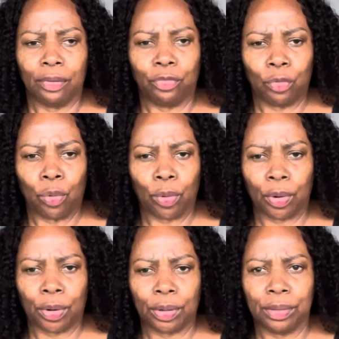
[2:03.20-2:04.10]

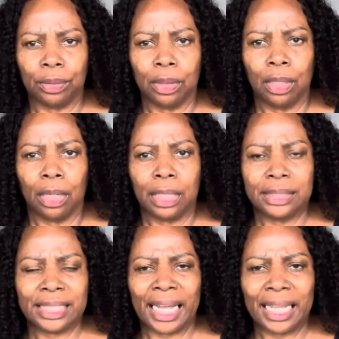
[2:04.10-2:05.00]
for
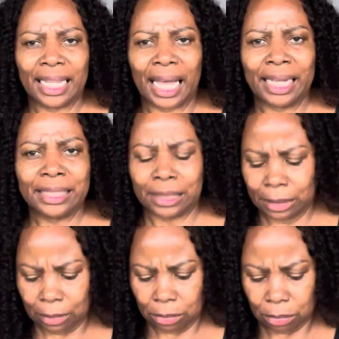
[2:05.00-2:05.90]
daylight.
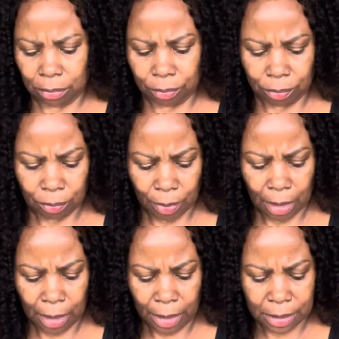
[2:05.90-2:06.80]

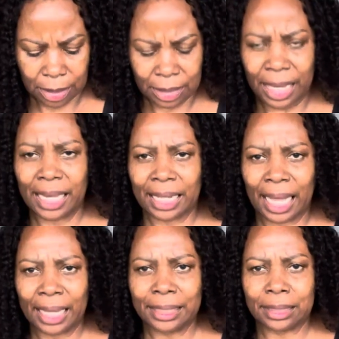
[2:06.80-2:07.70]
It's a
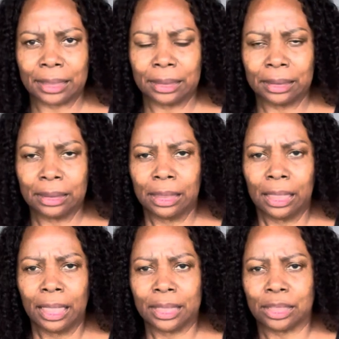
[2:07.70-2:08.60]
daylight.
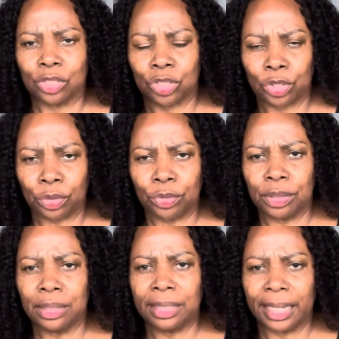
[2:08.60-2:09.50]
It's a
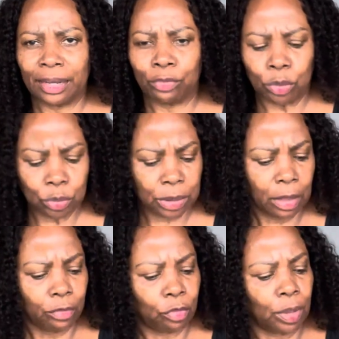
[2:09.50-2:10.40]
certain levels
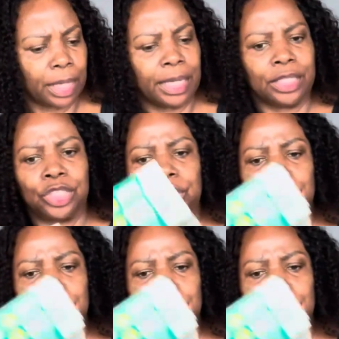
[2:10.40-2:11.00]
for each